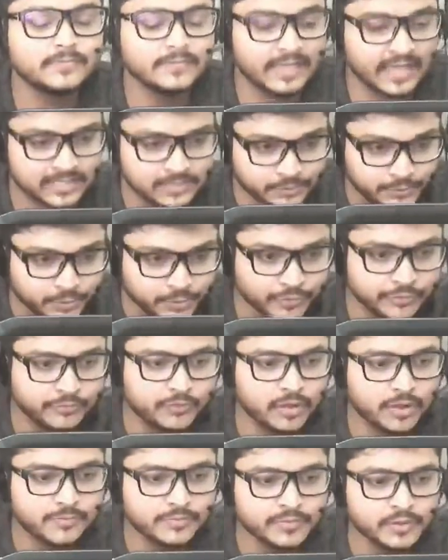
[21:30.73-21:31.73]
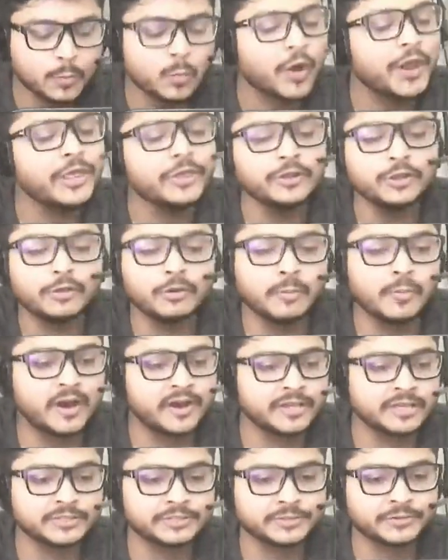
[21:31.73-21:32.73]
That's beautiful. What do you know
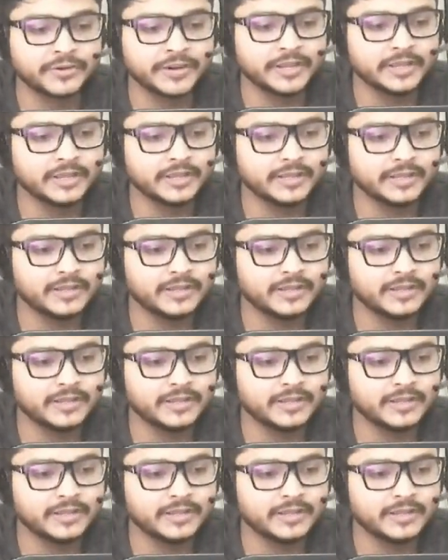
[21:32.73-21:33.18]
about history?